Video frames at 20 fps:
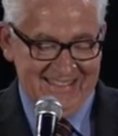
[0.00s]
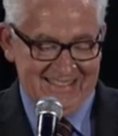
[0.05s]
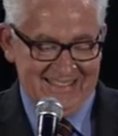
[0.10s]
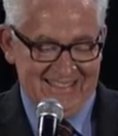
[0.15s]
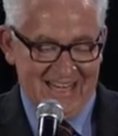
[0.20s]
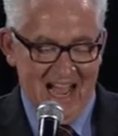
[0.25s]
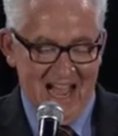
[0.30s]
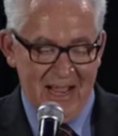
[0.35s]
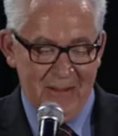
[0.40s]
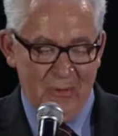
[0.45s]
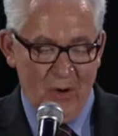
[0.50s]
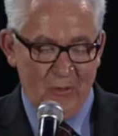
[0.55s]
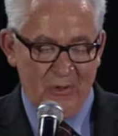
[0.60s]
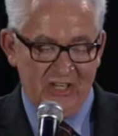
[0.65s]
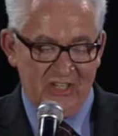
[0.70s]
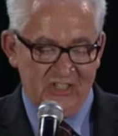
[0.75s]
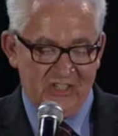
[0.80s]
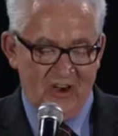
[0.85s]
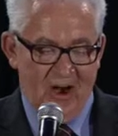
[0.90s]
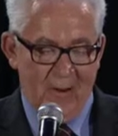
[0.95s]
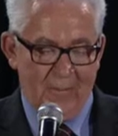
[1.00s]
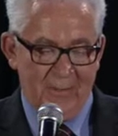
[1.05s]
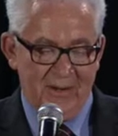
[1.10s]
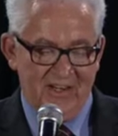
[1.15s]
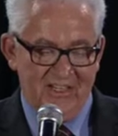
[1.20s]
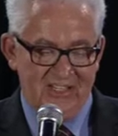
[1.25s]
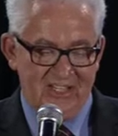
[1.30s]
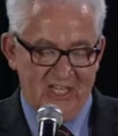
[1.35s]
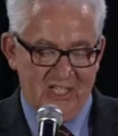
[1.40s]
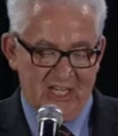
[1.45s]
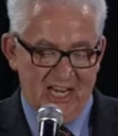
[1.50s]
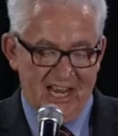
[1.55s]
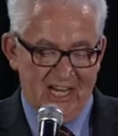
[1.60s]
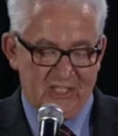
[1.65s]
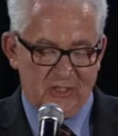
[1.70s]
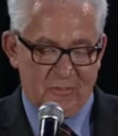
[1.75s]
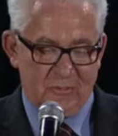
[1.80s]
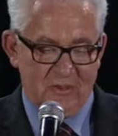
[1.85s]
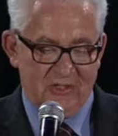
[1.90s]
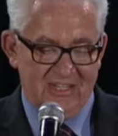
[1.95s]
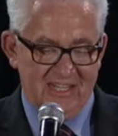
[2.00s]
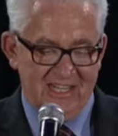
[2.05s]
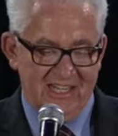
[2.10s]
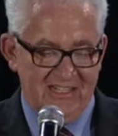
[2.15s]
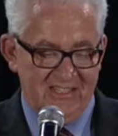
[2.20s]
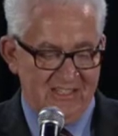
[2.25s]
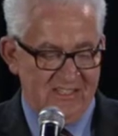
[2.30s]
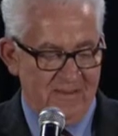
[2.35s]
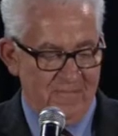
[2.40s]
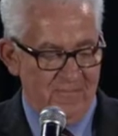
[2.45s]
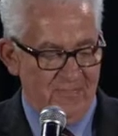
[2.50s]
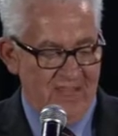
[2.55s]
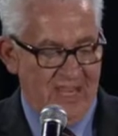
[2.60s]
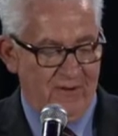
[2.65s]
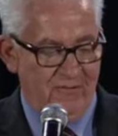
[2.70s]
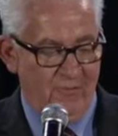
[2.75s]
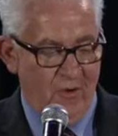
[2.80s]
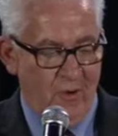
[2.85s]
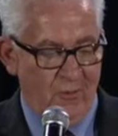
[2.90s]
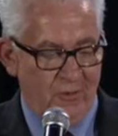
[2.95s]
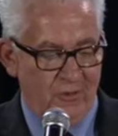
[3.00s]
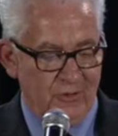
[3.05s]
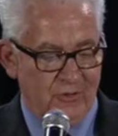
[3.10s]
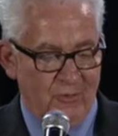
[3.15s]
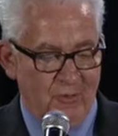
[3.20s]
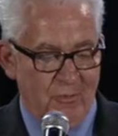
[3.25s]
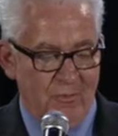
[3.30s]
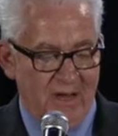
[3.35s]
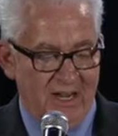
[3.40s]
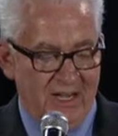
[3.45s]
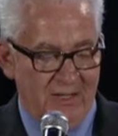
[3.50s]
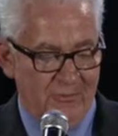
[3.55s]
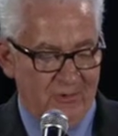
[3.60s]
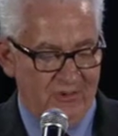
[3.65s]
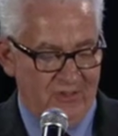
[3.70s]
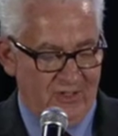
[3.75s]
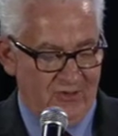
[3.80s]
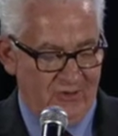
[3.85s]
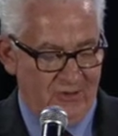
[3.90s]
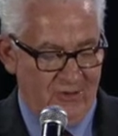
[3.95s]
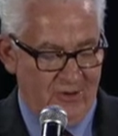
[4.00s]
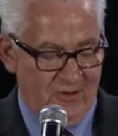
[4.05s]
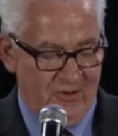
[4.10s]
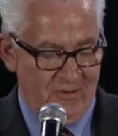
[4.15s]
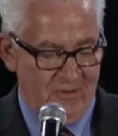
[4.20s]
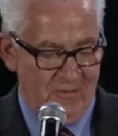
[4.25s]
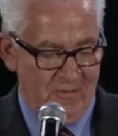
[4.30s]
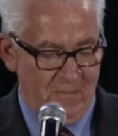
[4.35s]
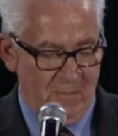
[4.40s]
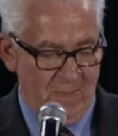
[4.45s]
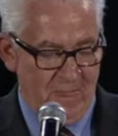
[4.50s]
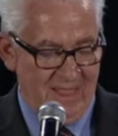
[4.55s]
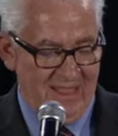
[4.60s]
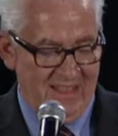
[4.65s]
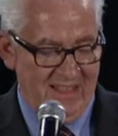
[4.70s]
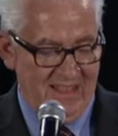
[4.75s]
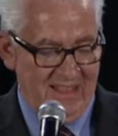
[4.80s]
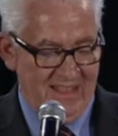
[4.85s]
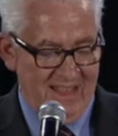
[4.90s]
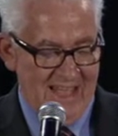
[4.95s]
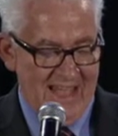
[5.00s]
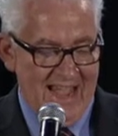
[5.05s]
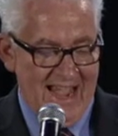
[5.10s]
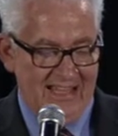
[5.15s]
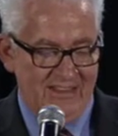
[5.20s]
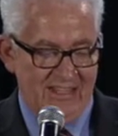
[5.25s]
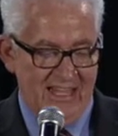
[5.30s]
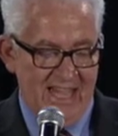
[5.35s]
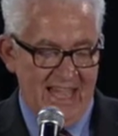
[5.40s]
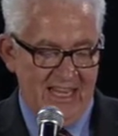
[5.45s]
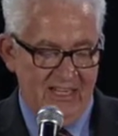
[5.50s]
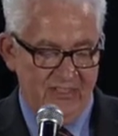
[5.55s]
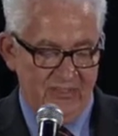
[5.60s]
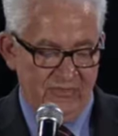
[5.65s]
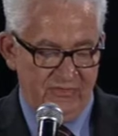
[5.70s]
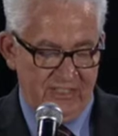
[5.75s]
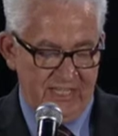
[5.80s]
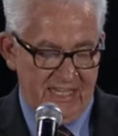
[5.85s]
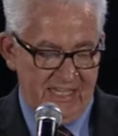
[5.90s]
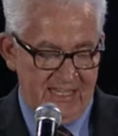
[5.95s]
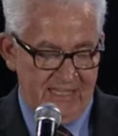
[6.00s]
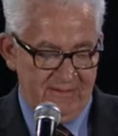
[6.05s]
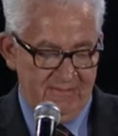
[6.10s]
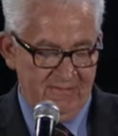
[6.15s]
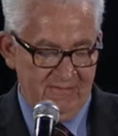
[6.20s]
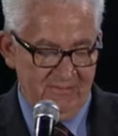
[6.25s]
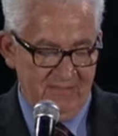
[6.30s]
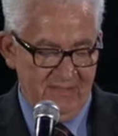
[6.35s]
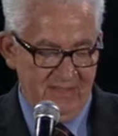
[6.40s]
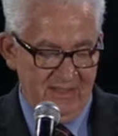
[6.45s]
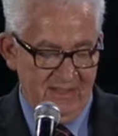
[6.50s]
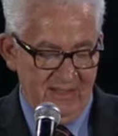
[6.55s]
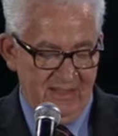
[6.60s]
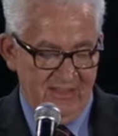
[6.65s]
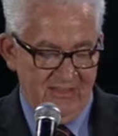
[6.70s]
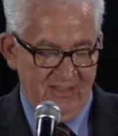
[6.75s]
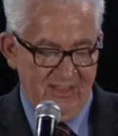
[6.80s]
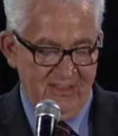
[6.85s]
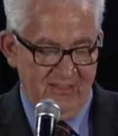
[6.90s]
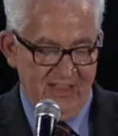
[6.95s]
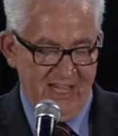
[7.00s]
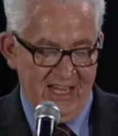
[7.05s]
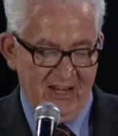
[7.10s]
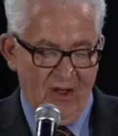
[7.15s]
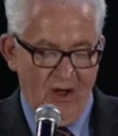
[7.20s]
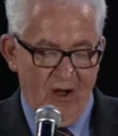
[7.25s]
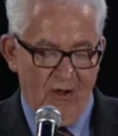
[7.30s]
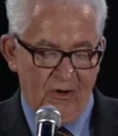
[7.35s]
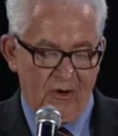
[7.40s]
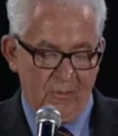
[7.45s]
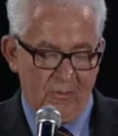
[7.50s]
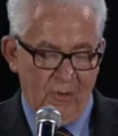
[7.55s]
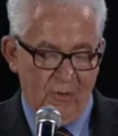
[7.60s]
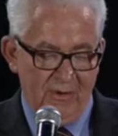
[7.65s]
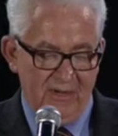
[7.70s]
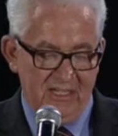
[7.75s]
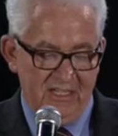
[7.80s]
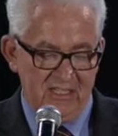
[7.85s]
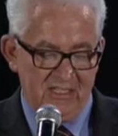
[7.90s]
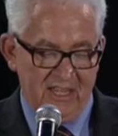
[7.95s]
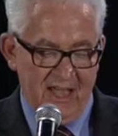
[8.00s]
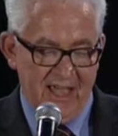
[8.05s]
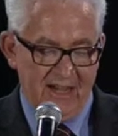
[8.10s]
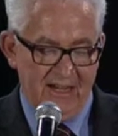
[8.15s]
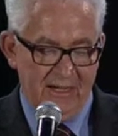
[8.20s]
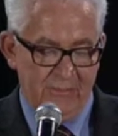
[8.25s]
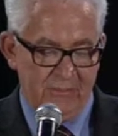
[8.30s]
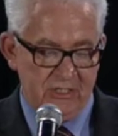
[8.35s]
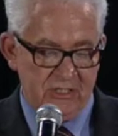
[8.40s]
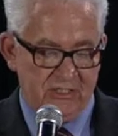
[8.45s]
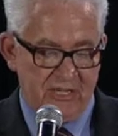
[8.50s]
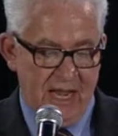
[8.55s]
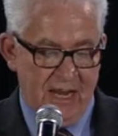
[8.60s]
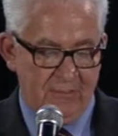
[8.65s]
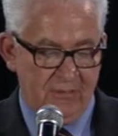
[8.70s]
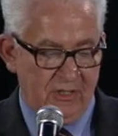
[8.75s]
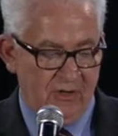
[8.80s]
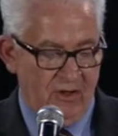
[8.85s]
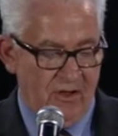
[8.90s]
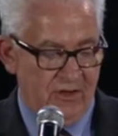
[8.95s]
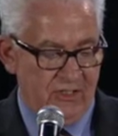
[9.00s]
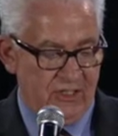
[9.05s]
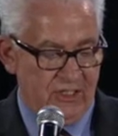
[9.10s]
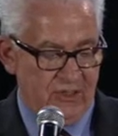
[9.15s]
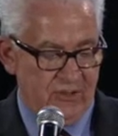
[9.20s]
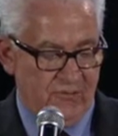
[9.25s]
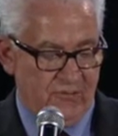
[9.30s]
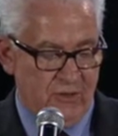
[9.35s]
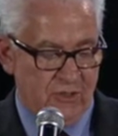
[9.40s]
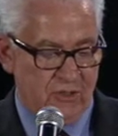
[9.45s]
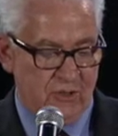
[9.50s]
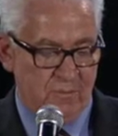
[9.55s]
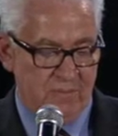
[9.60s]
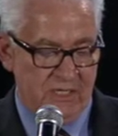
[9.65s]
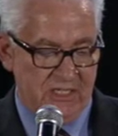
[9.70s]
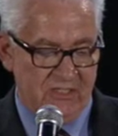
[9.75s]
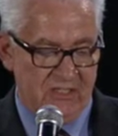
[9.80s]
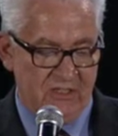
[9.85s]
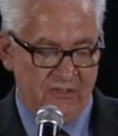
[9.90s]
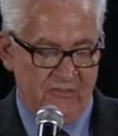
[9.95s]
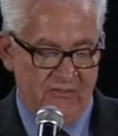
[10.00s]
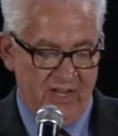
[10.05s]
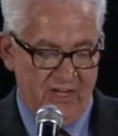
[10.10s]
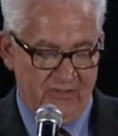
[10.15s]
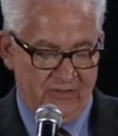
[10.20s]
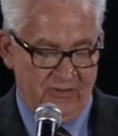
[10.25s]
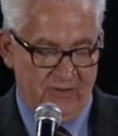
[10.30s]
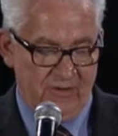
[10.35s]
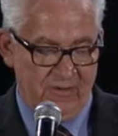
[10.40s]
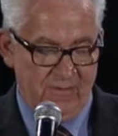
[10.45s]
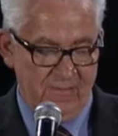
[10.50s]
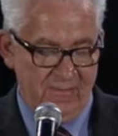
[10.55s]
Time only sharpened his expertise and focus where money was concerned. At the age of 10, the then older boy decided it was time to launch his first business venture.